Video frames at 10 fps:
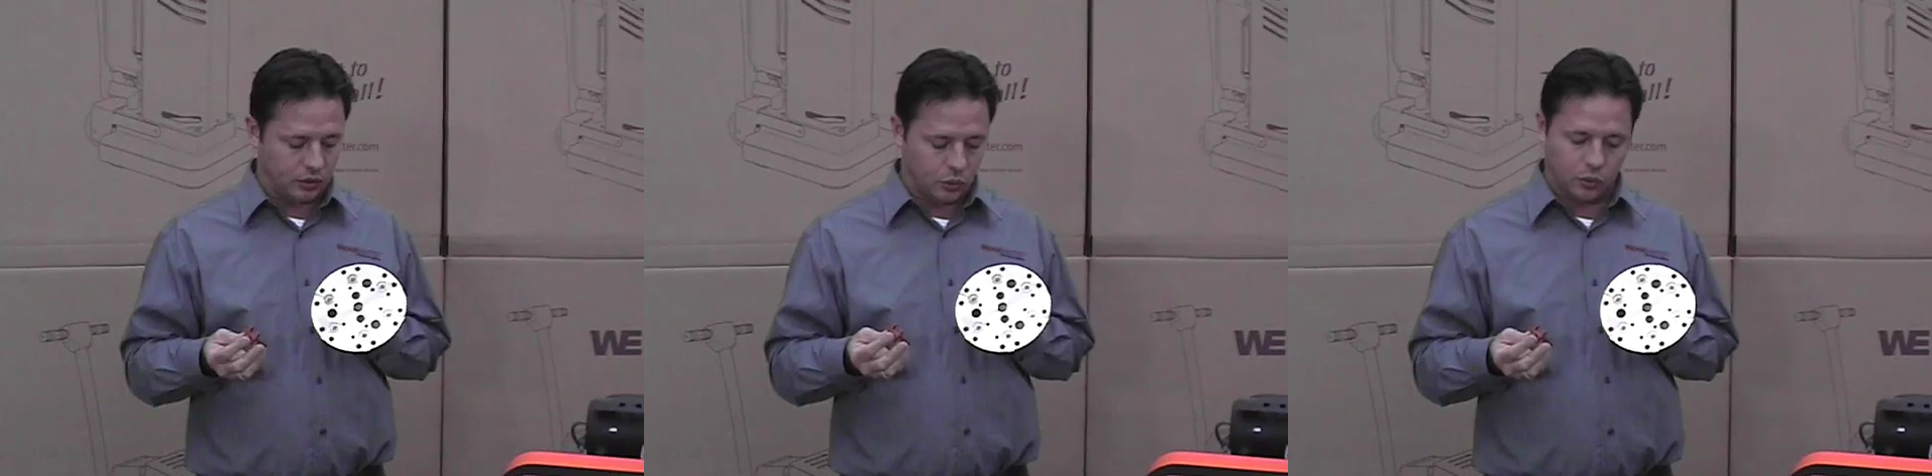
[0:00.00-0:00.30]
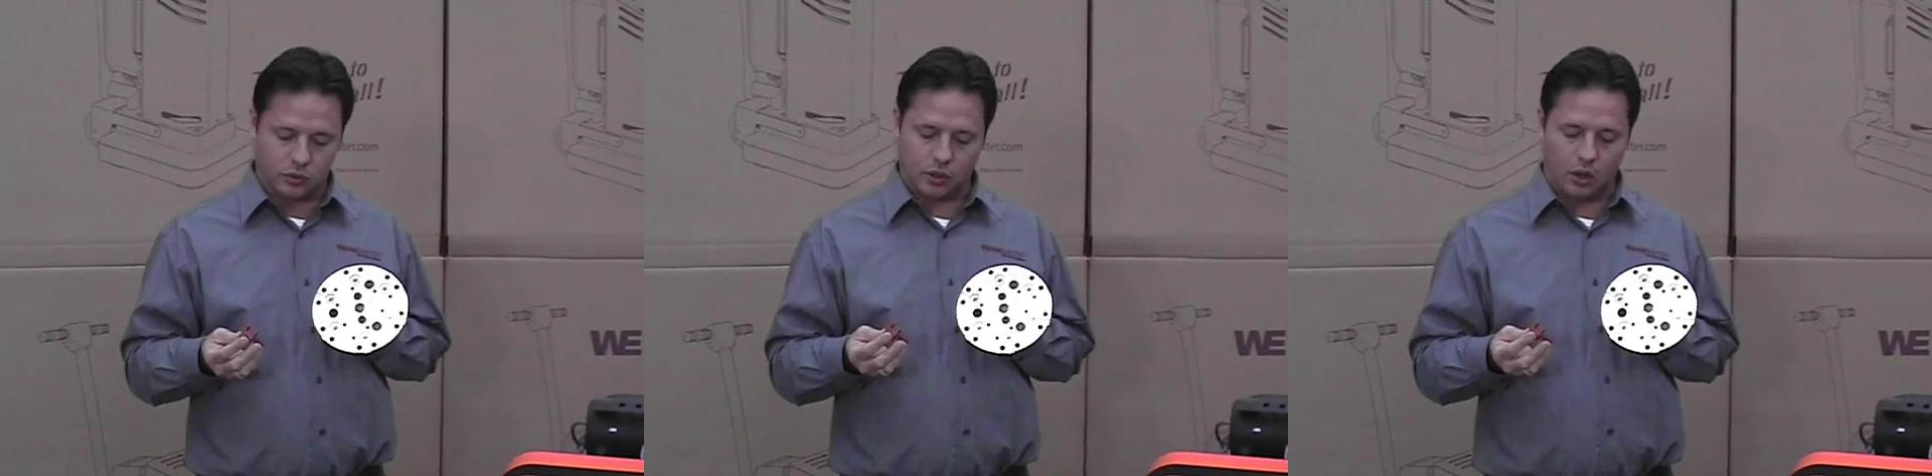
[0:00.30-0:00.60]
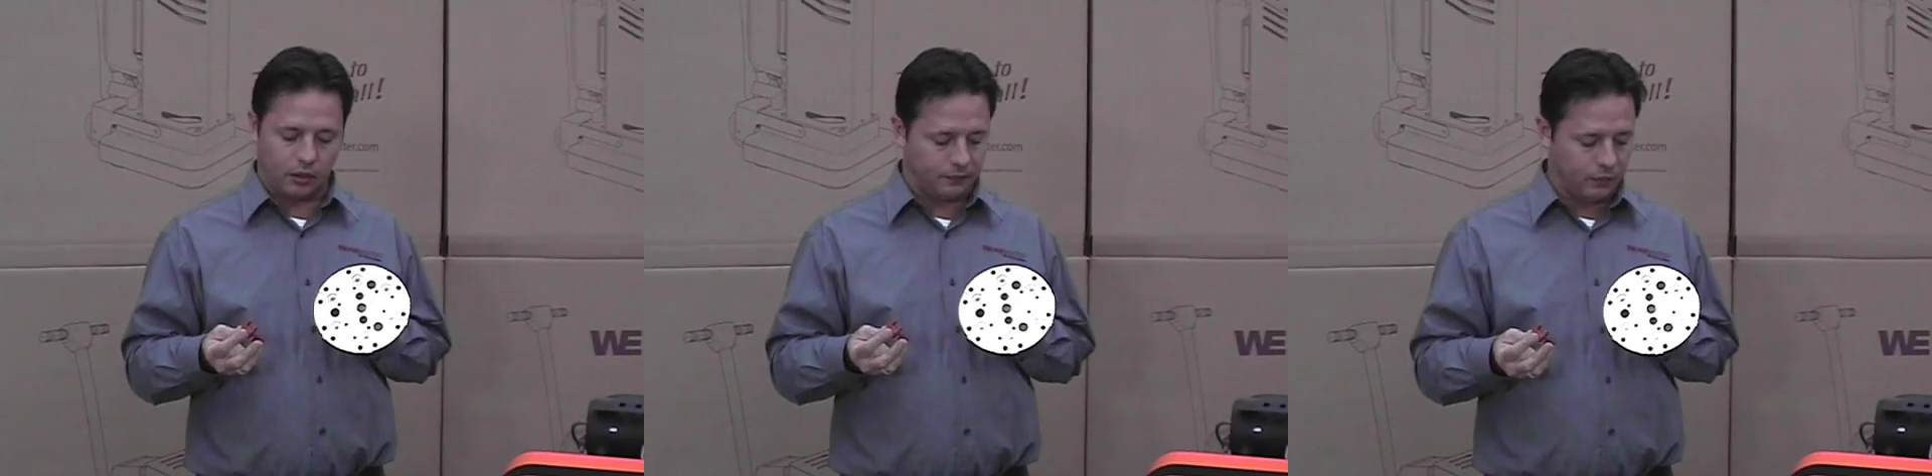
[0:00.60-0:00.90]
the tools
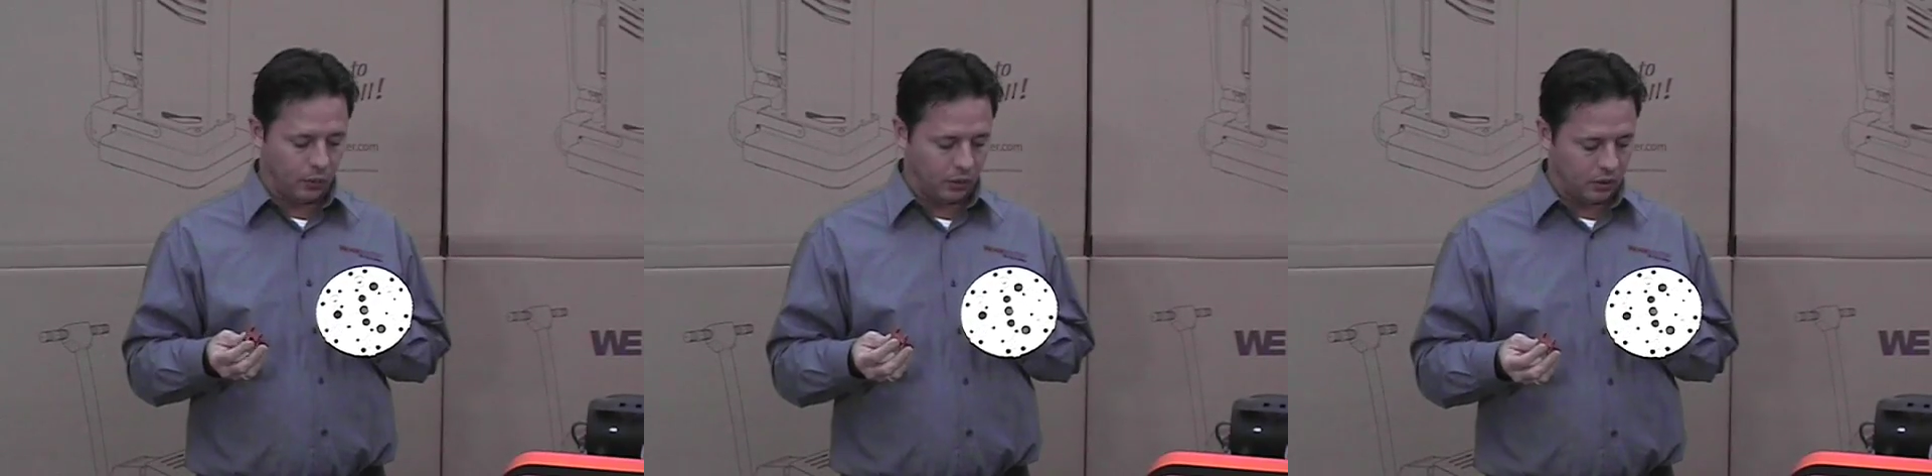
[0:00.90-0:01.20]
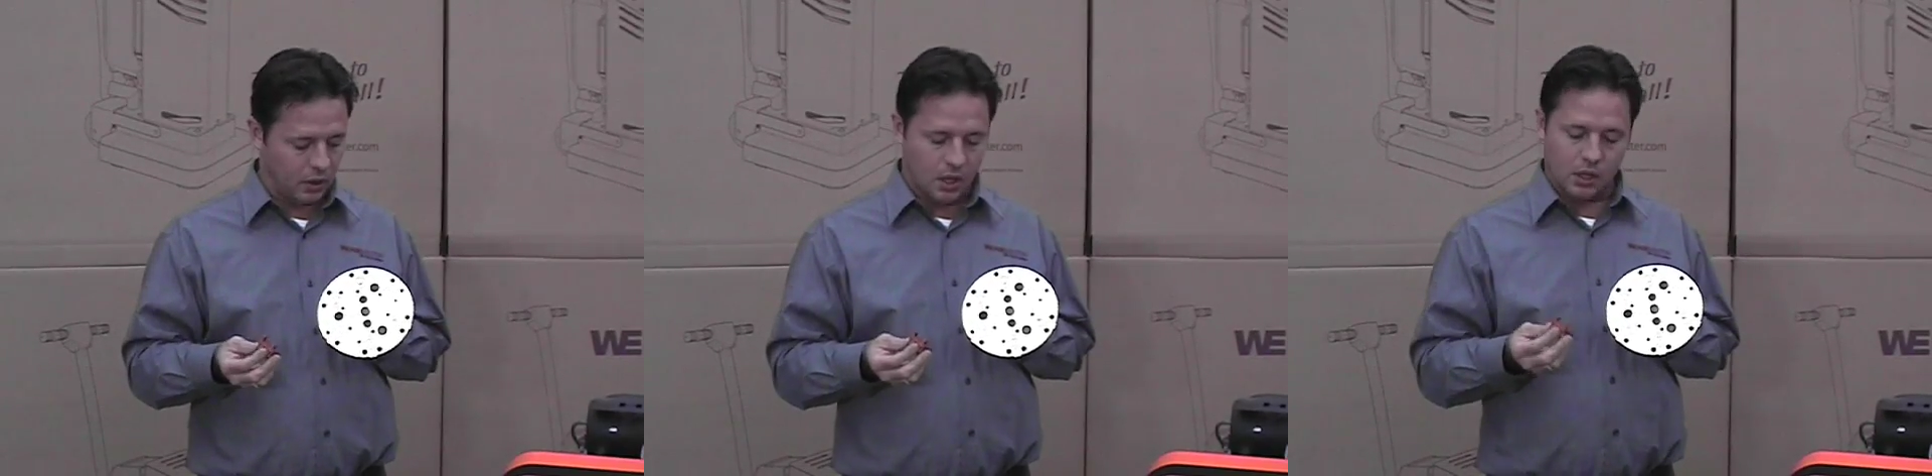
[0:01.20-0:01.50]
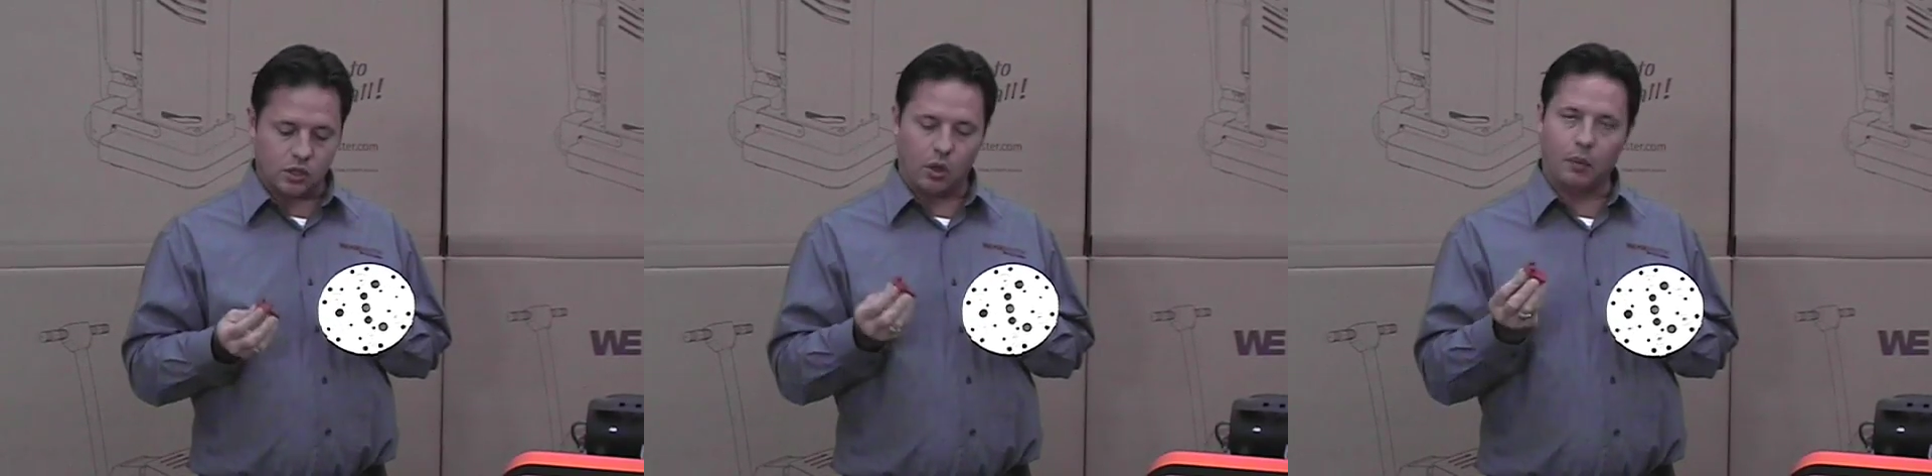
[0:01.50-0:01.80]
on the floor.
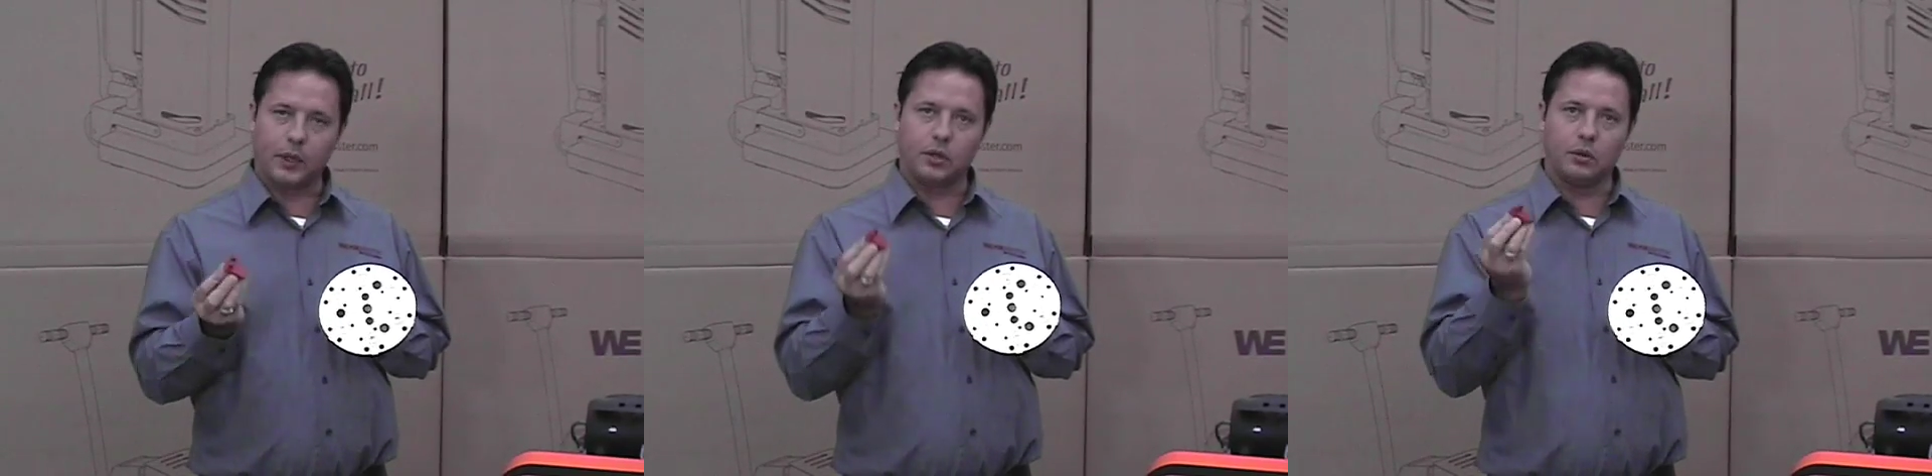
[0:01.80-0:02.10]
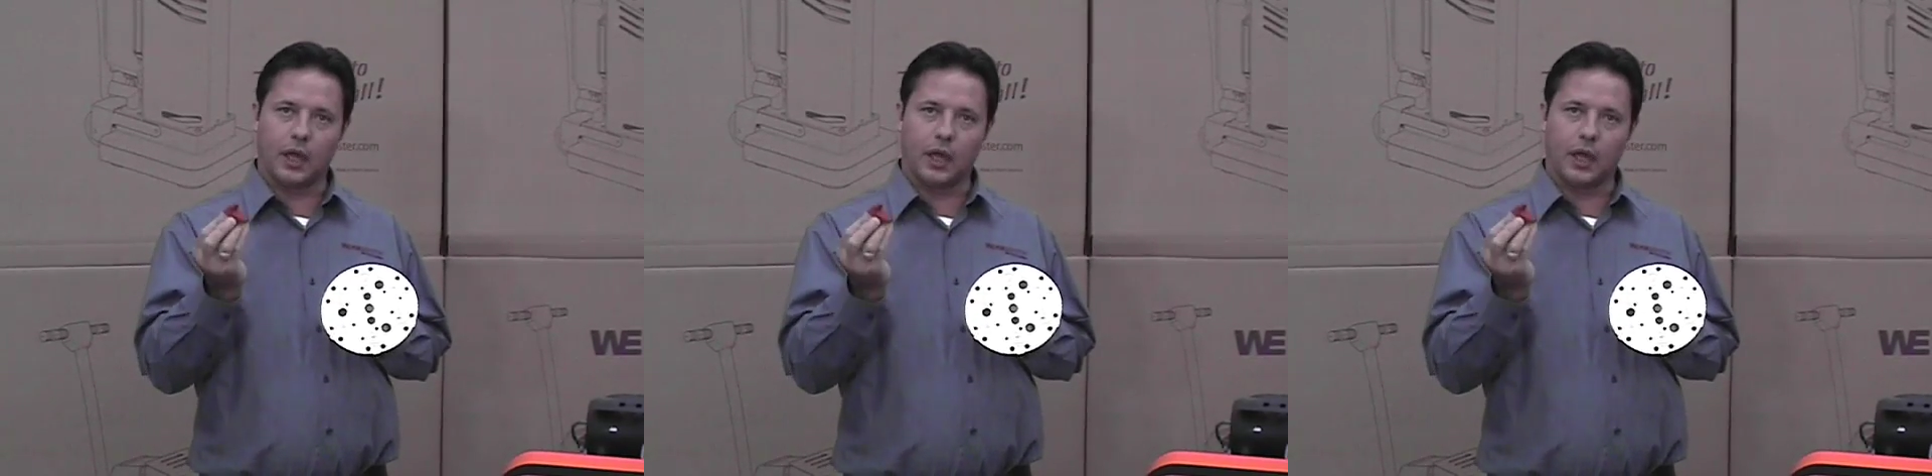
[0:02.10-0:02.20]
So all we do